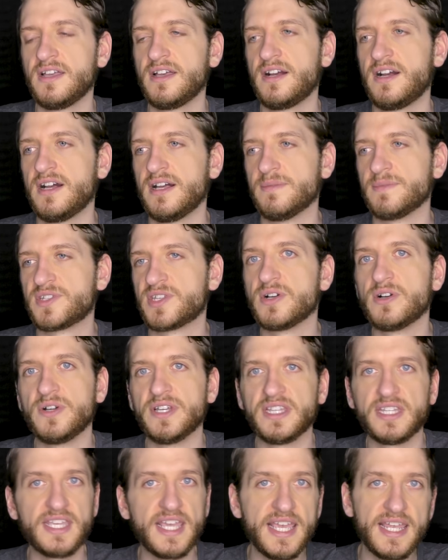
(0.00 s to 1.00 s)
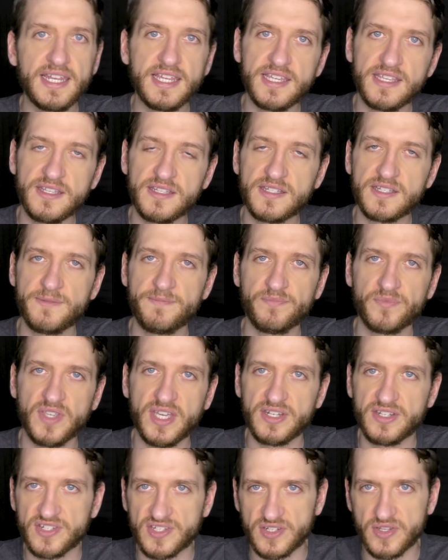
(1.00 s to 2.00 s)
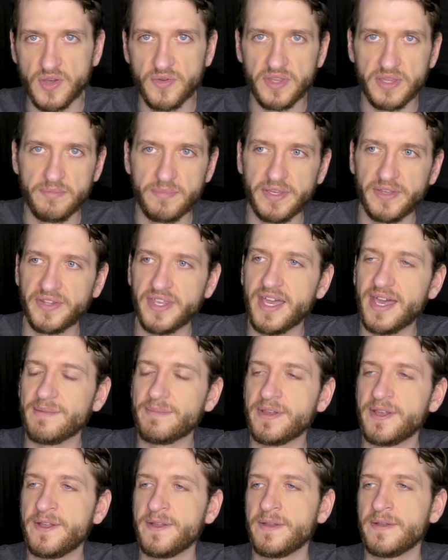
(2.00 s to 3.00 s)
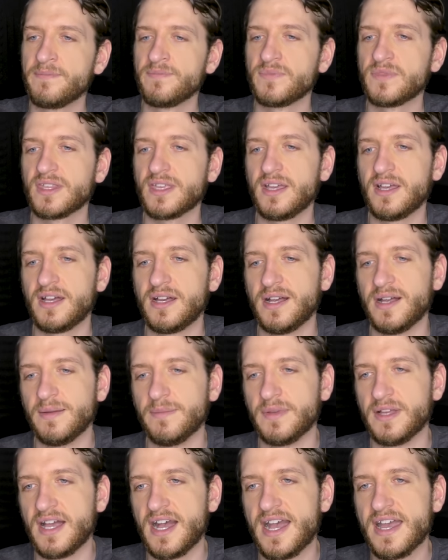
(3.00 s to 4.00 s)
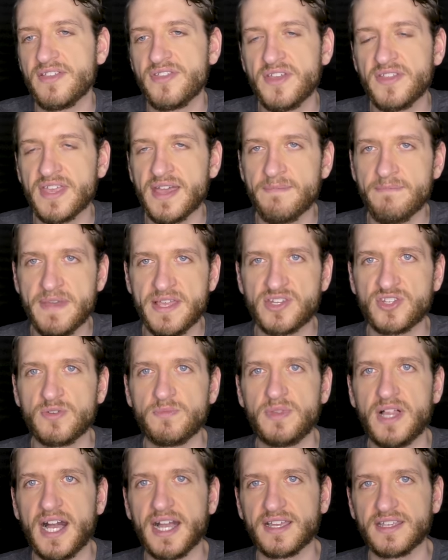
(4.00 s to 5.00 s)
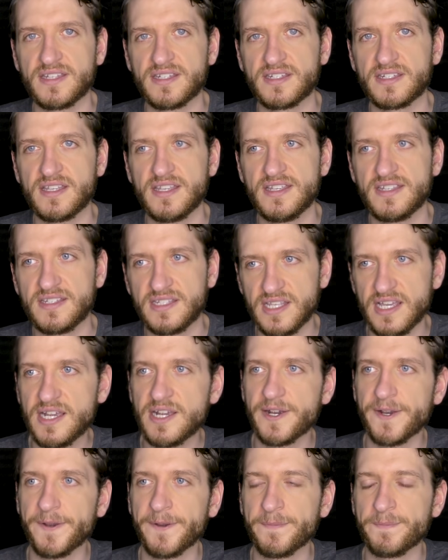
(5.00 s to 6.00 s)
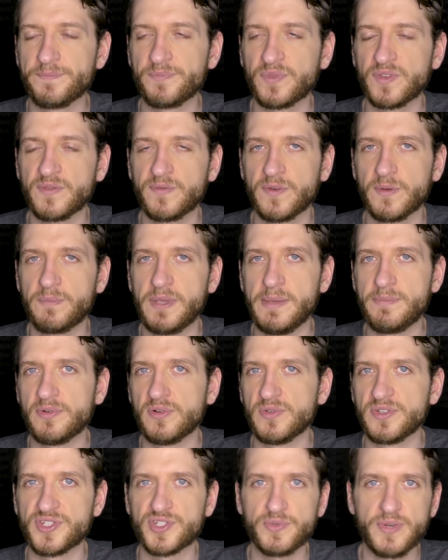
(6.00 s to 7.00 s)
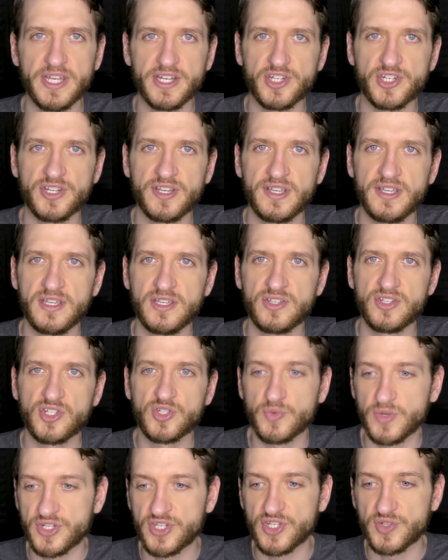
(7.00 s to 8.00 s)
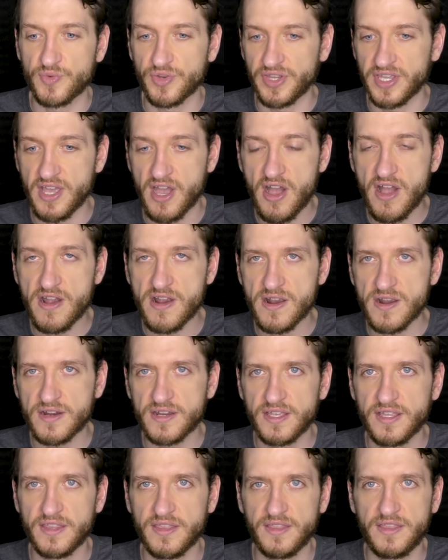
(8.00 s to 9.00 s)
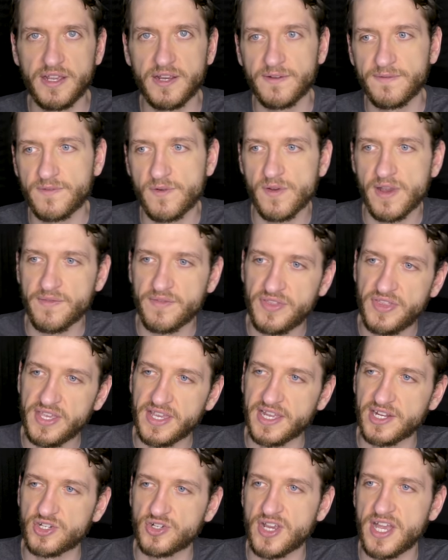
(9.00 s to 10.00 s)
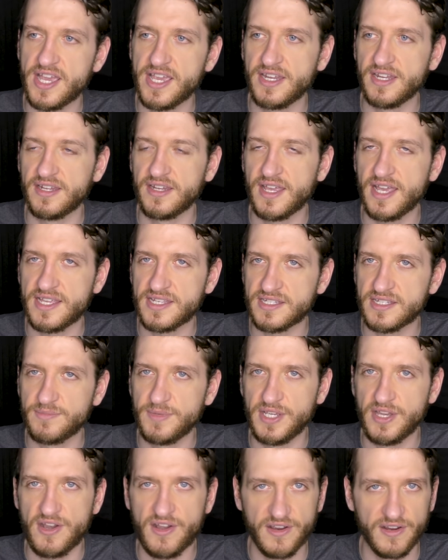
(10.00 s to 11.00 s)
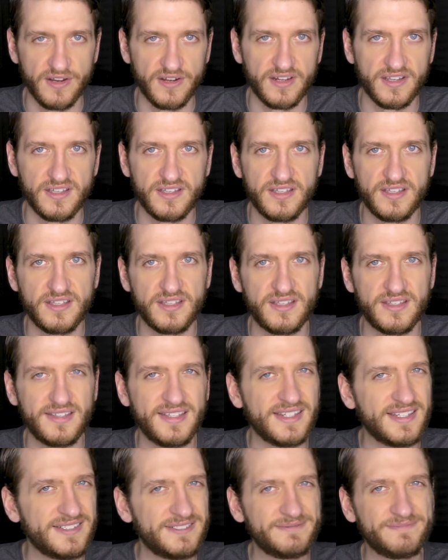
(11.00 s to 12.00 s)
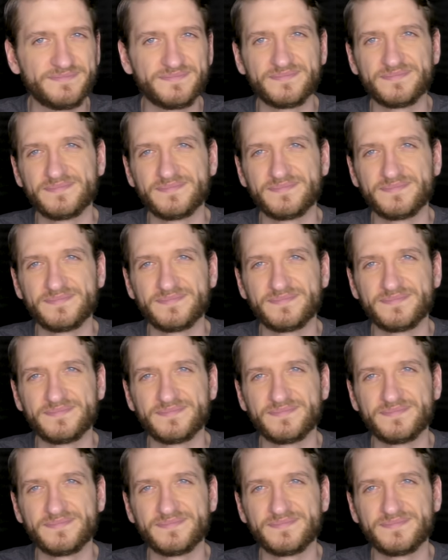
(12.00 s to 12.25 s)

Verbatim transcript: Um, so in the 80s, you had to slowly build up. Um, I think that mental block is is there for people with Switch. Switch is really hard, therefore everything I try in it has to be hard. You know?